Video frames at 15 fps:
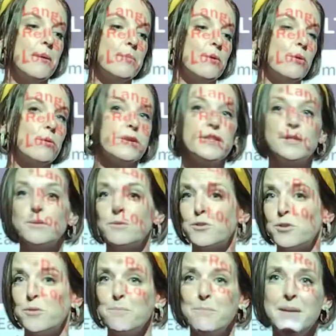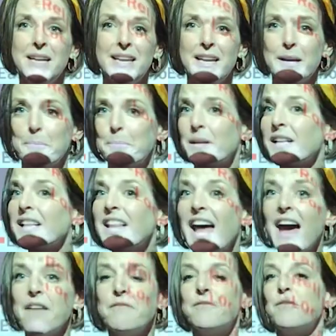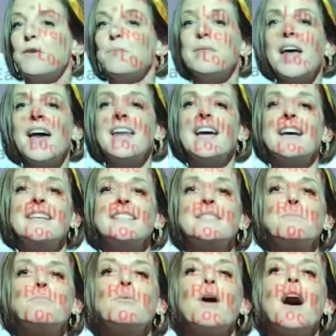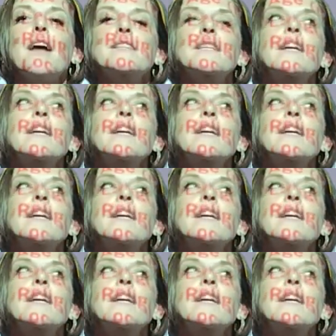or social media platform that has brought